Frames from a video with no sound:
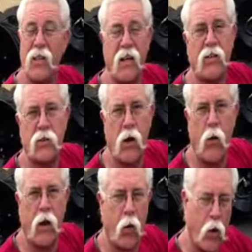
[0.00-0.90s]
This thing isn't
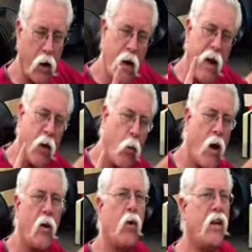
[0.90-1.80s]
going anywhere.
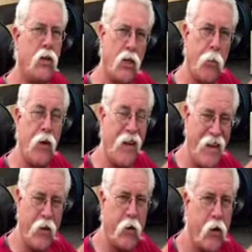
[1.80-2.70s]
And when we ship a
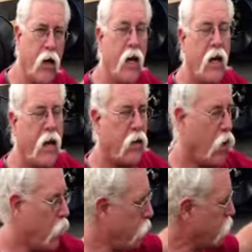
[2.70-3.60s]
heater, it
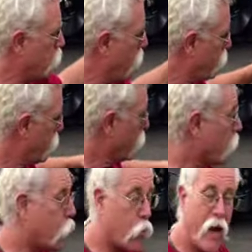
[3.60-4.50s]
comes with
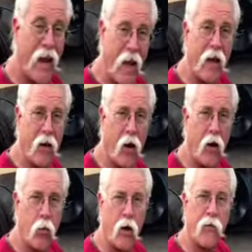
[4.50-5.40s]
grade eight
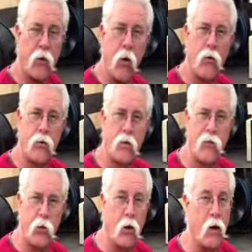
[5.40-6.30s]
hardware for going through
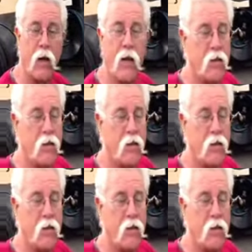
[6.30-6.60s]
the floor.